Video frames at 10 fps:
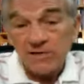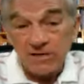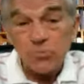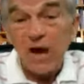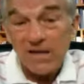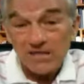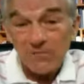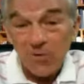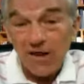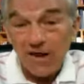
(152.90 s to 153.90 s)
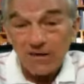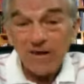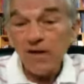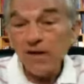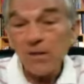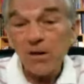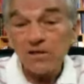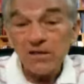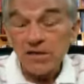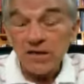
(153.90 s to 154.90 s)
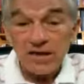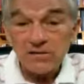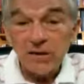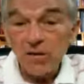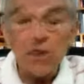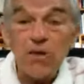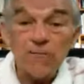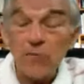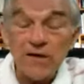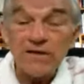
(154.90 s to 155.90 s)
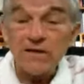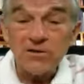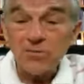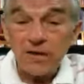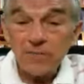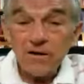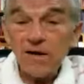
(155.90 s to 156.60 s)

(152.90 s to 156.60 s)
acts the same way. The politician acts, oh, if we didn't do it,